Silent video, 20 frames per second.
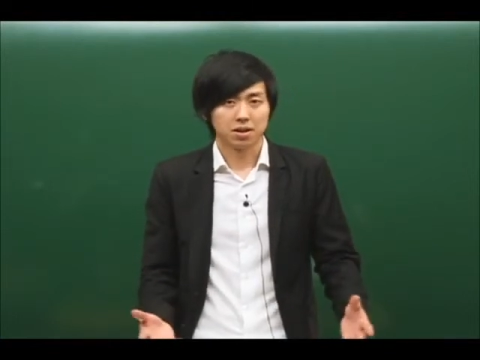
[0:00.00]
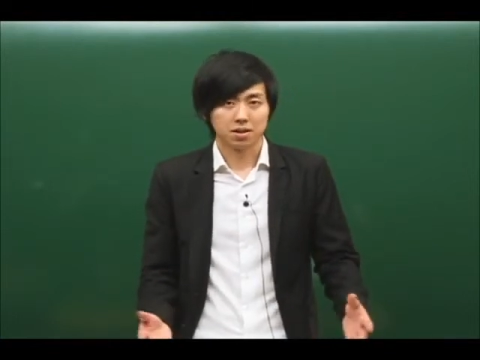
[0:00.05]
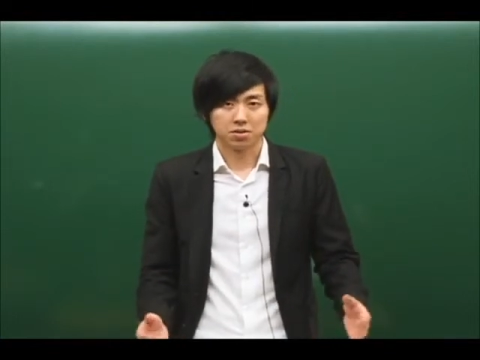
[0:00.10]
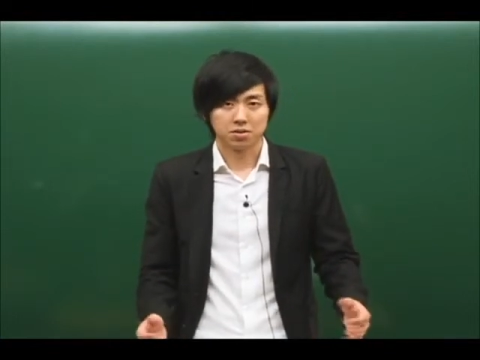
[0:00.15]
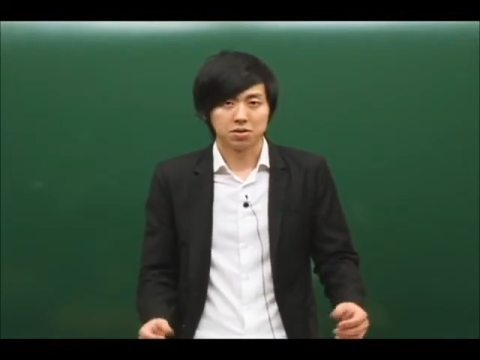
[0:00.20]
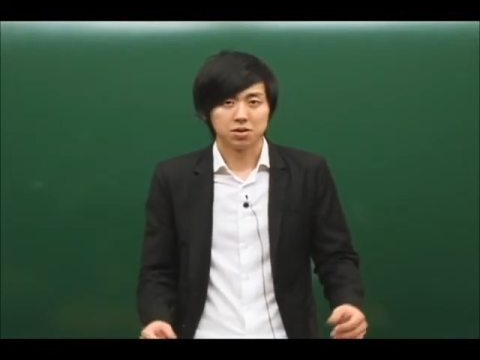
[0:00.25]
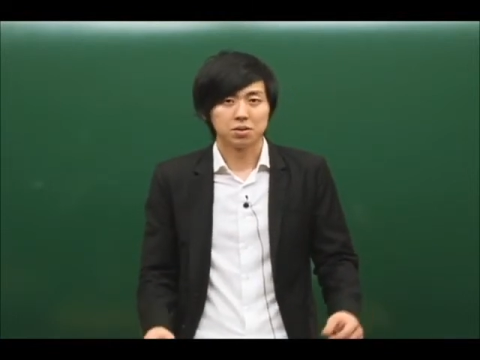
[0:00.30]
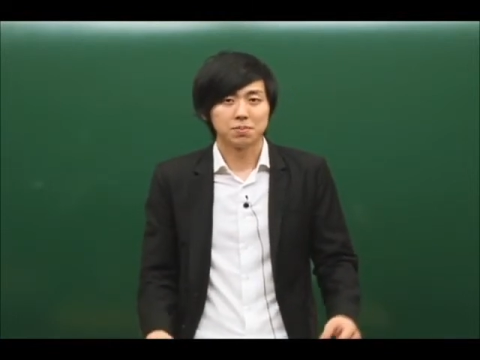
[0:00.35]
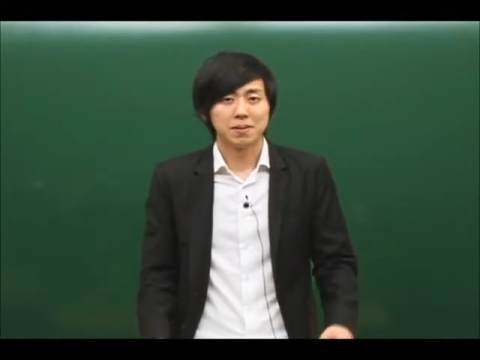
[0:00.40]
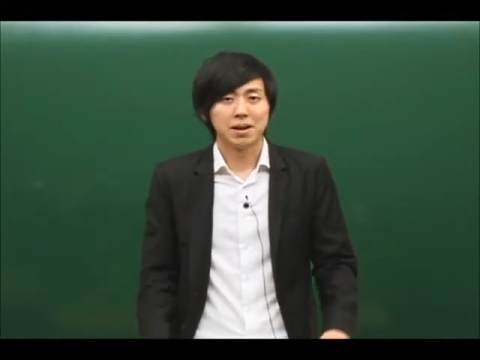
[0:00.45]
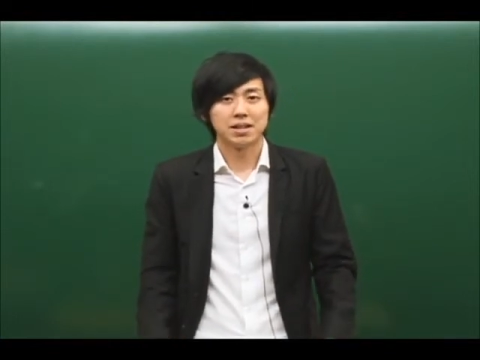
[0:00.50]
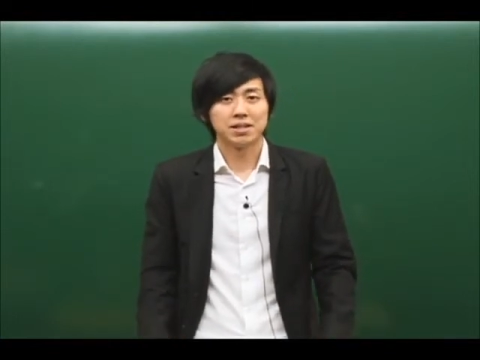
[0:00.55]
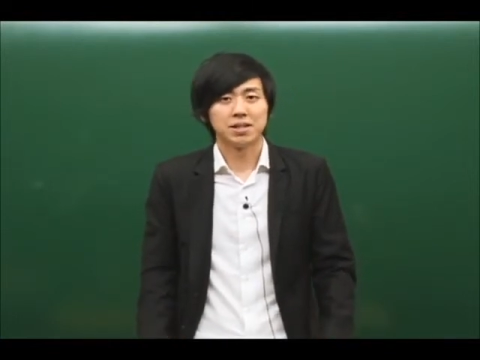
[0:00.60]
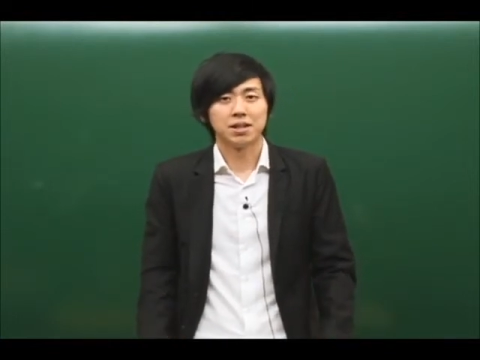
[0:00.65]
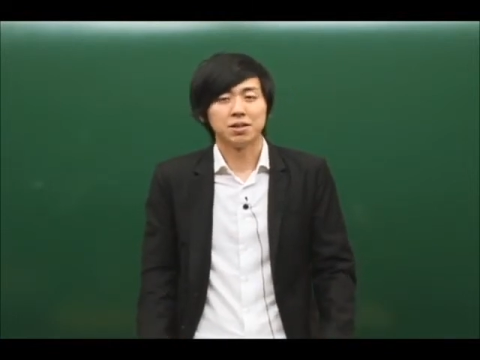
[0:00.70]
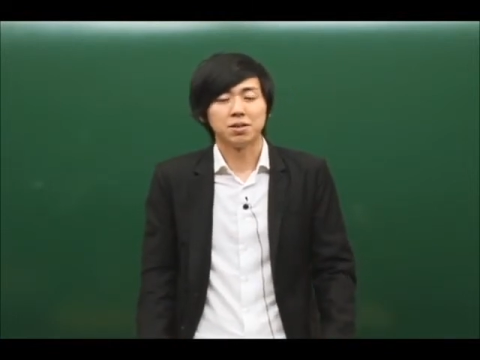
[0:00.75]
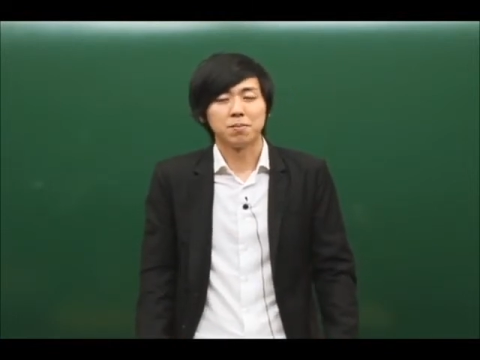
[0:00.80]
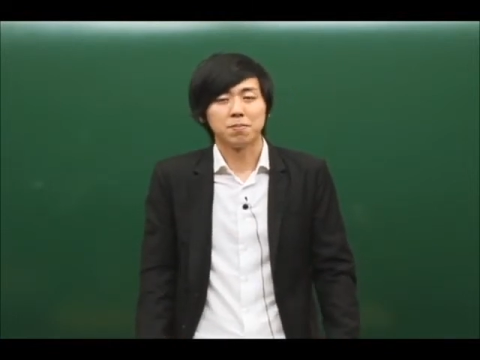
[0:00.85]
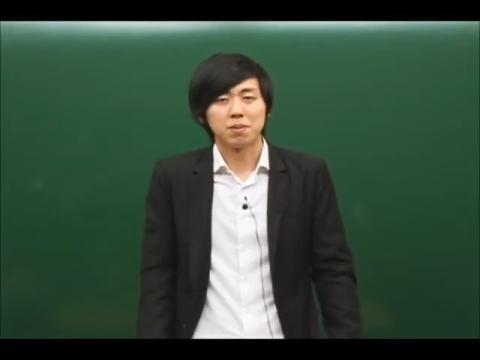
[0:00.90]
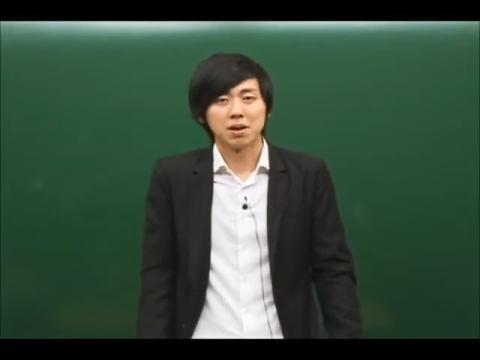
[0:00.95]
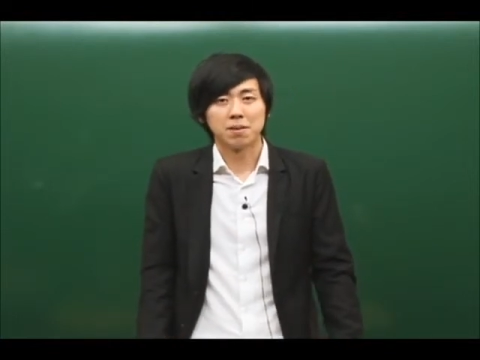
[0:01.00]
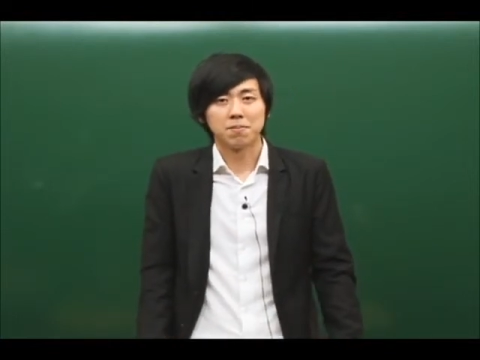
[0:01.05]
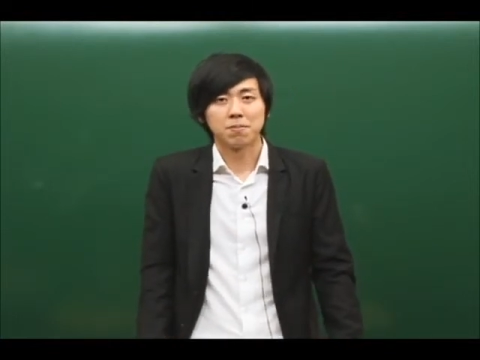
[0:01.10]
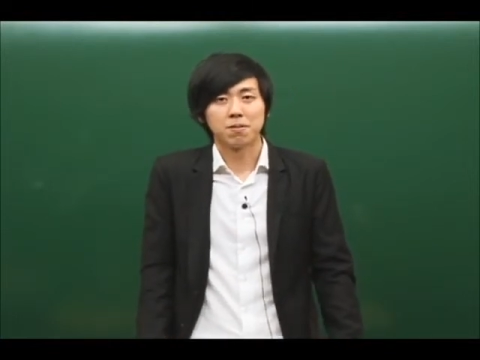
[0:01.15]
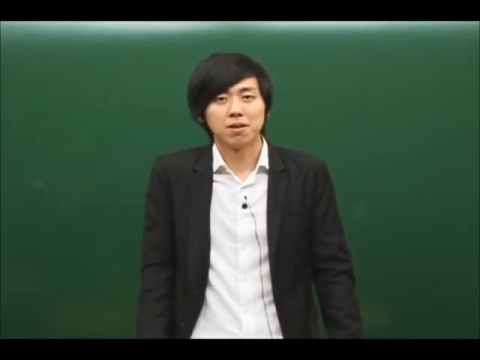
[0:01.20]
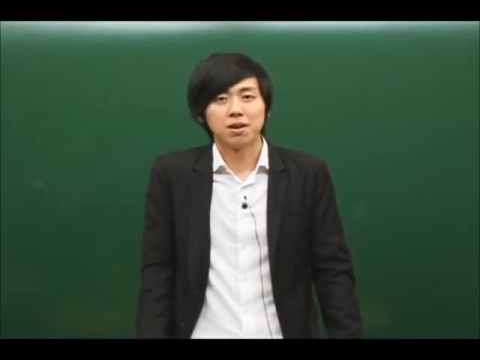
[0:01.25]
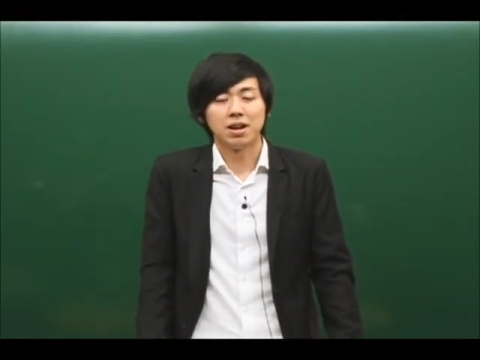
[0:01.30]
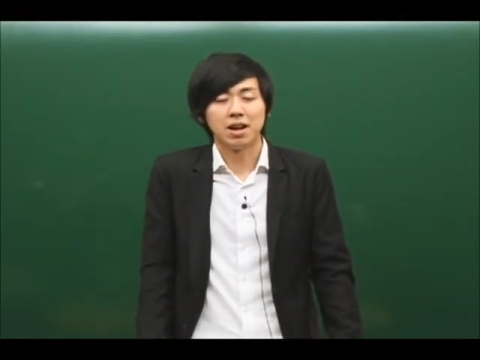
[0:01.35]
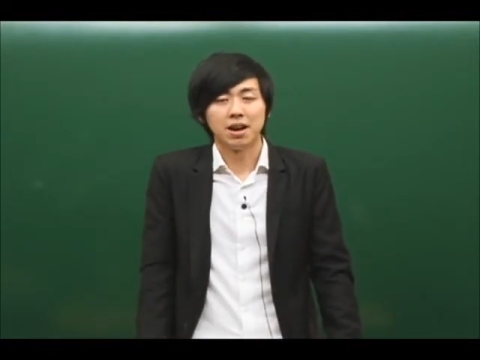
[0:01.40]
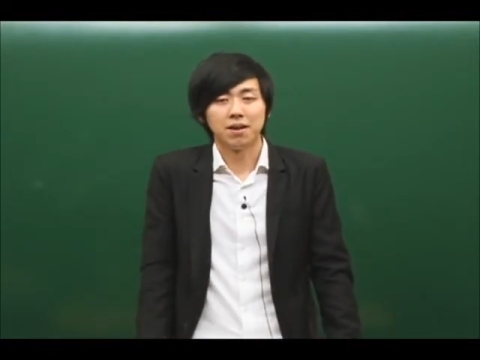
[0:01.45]
you just pass out the
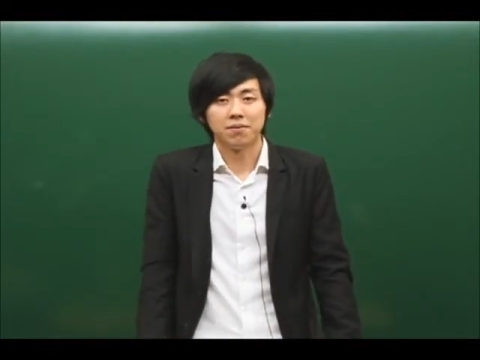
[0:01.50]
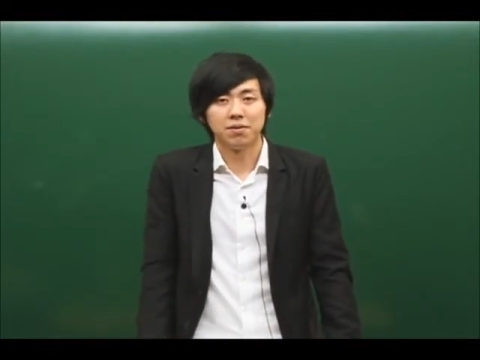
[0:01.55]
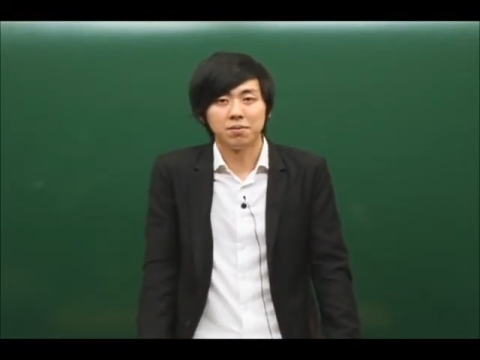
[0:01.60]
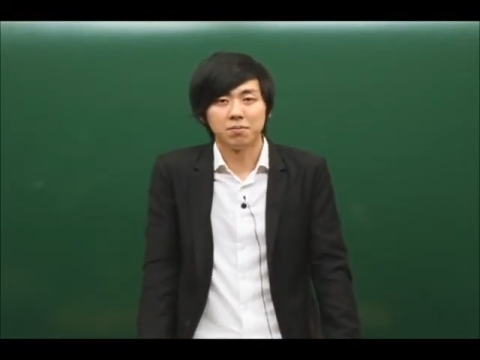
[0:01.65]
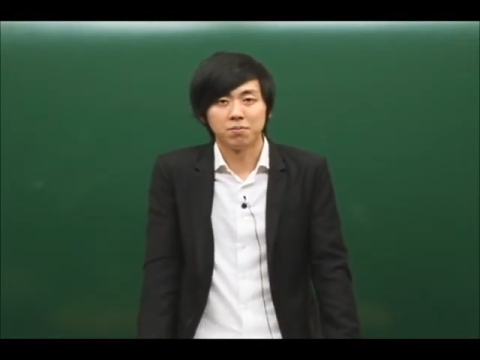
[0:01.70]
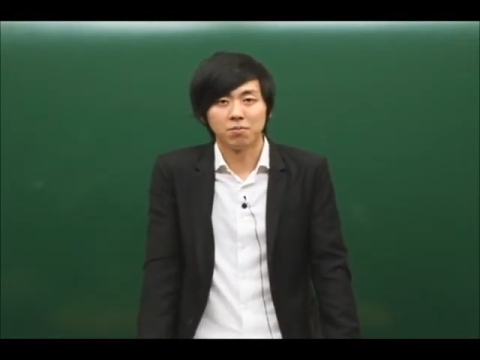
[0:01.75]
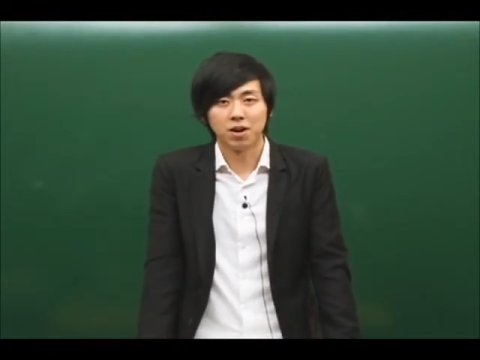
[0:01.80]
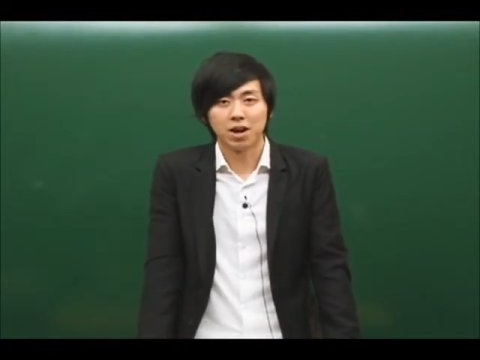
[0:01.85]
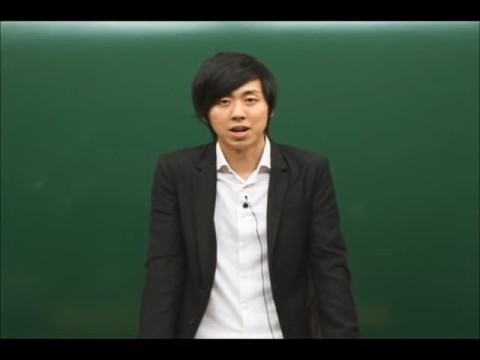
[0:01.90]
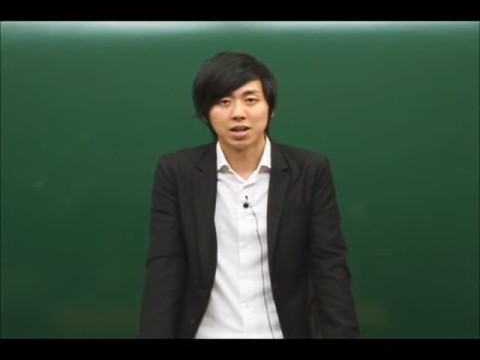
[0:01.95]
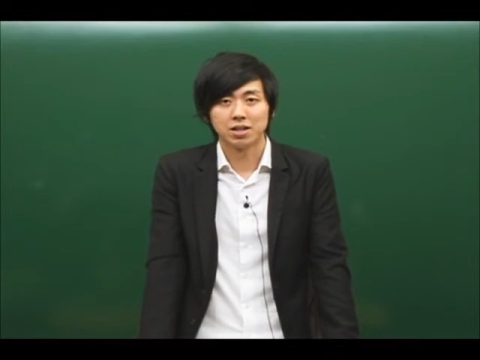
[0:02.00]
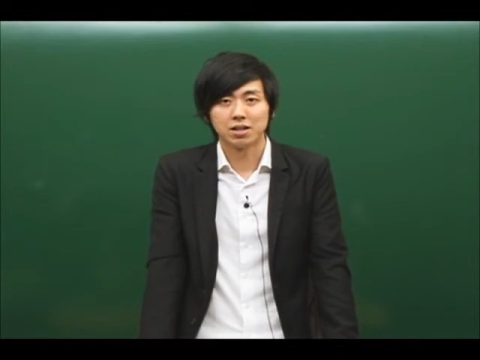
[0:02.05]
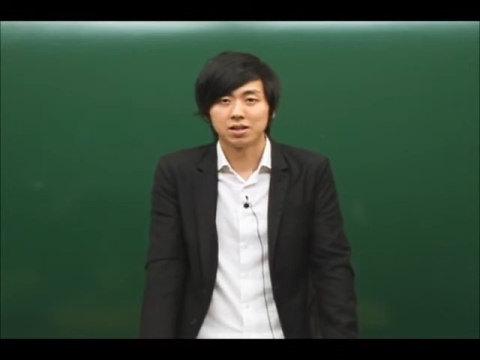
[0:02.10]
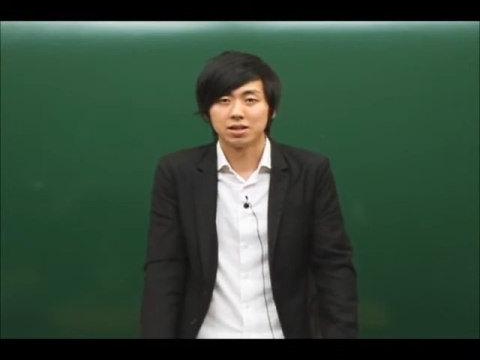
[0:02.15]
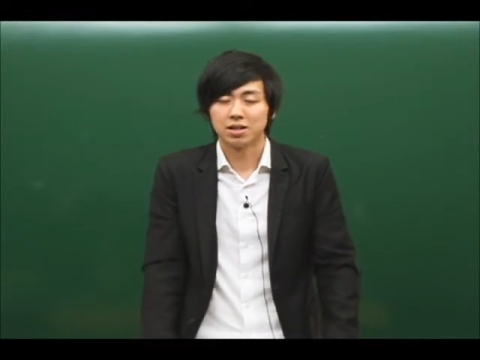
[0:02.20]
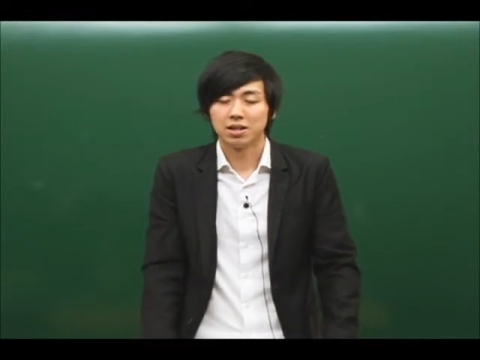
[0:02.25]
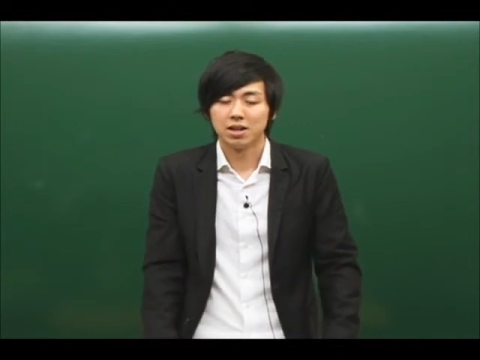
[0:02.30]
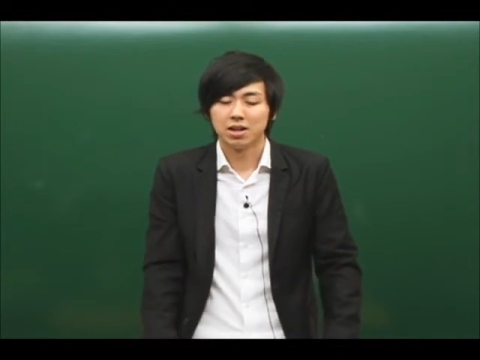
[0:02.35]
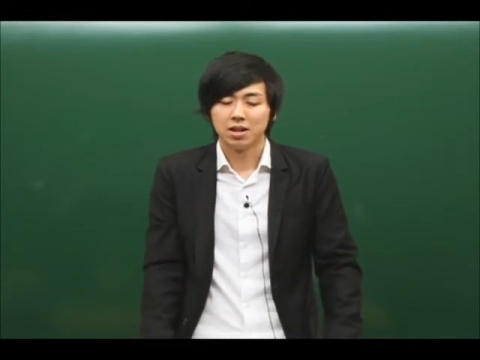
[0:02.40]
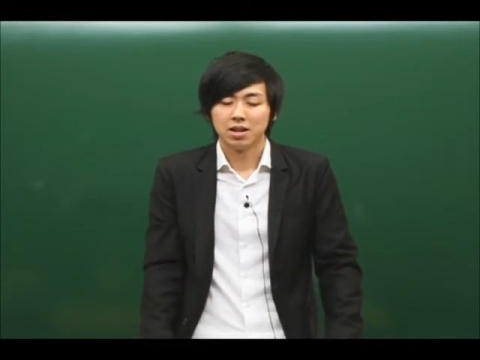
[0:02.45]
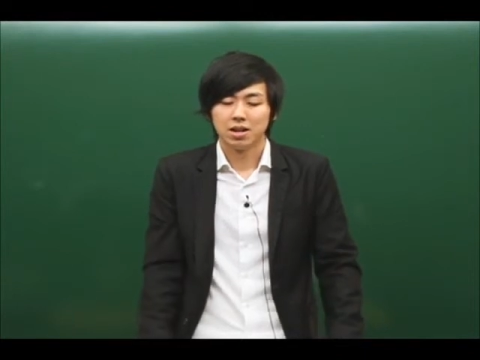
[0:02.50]
paper and have them write.